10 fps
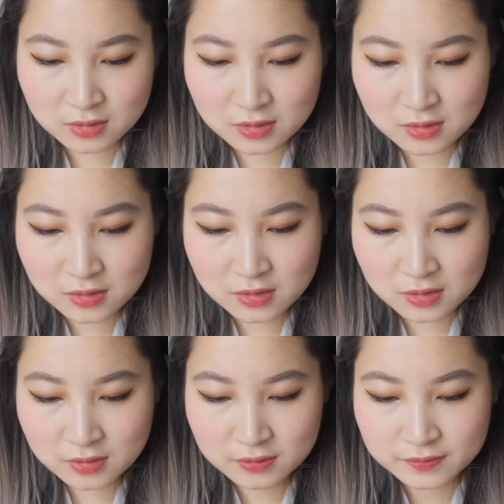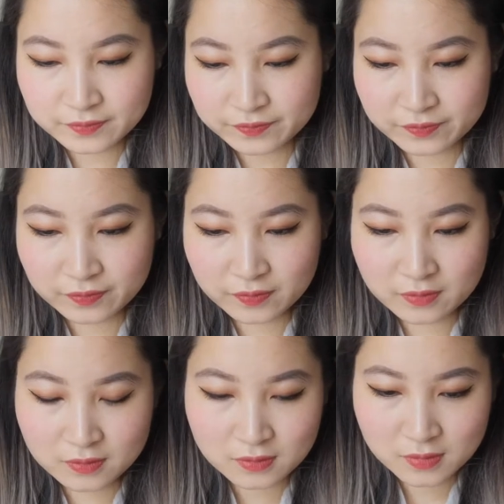
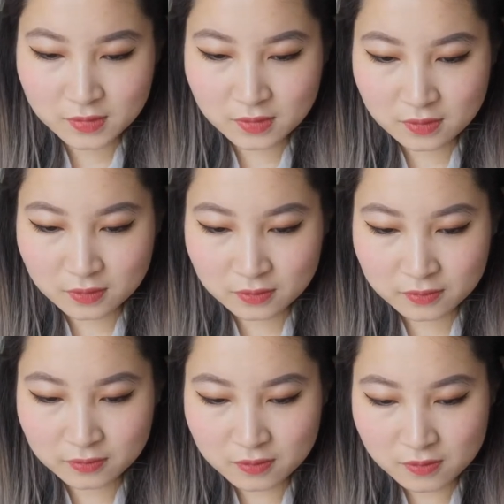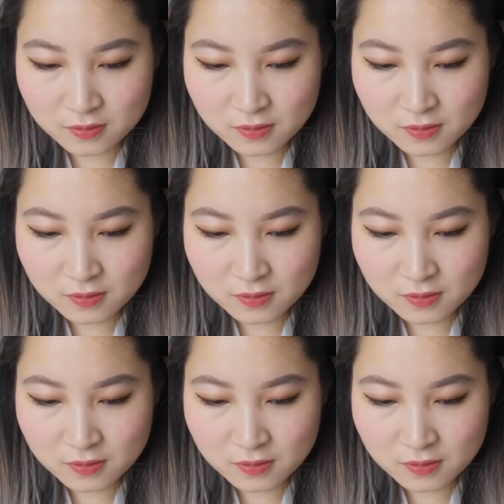Nothing is said.